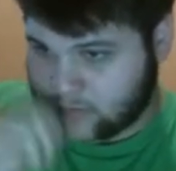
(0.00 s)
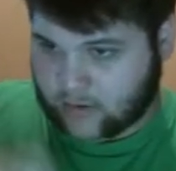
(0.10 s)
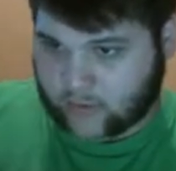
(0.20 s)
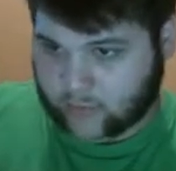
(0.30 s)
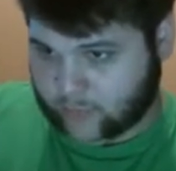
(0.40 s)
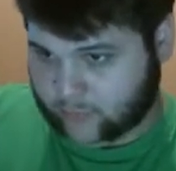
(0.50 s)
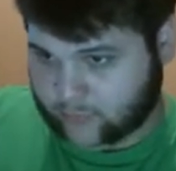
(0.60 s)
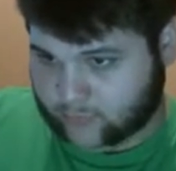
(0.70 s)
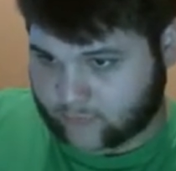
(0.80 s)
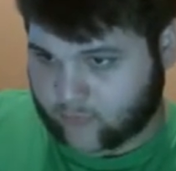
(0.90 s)
I rolled
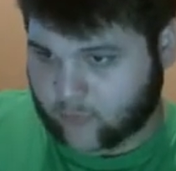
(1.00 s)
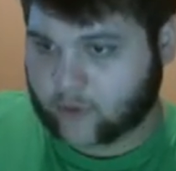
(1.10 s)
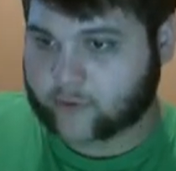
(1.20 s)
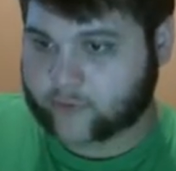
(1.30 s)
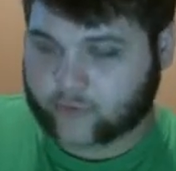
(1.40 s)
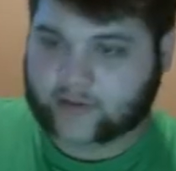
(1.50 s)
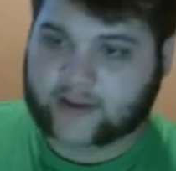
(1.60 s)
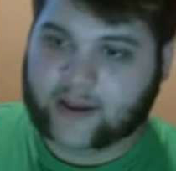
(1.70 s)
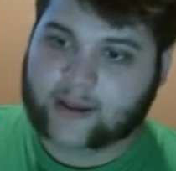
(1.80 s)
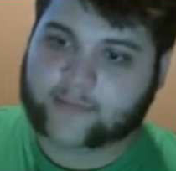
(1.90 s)
4 3
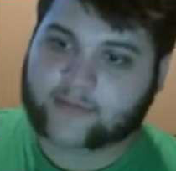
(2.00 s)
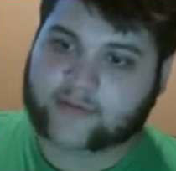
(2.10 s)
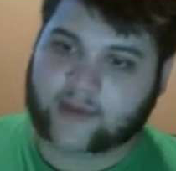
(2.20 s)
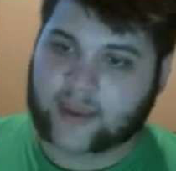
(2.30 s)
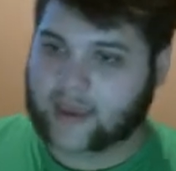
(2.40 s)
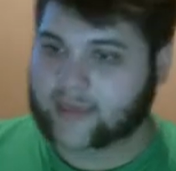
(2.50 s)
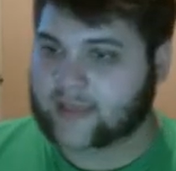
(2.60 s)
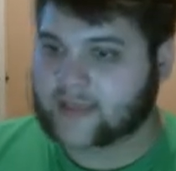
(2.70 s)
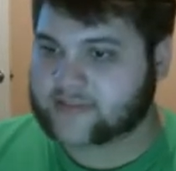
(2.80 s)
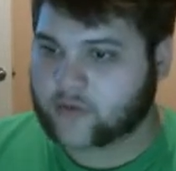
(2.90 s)
times, and
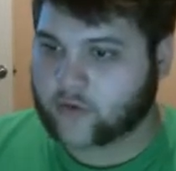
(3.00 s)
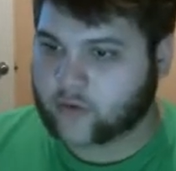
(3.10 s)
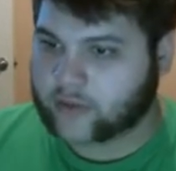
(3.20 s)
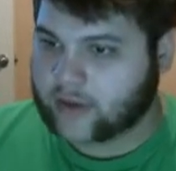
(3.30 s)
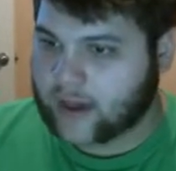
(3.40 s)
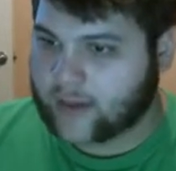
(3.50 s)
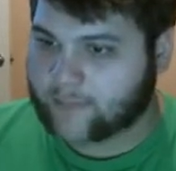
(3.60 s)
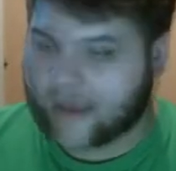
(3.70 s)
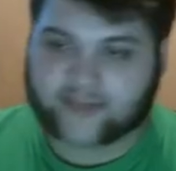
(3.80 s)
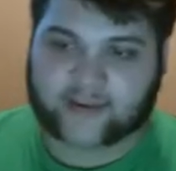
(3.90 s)
that's the only
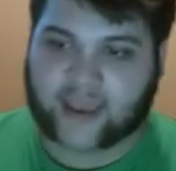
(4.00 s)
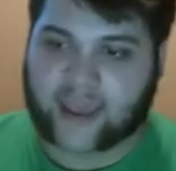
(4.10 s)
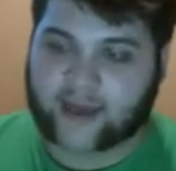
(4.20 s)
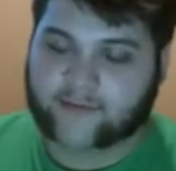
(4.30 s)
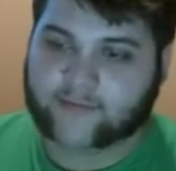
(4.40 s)
match I have.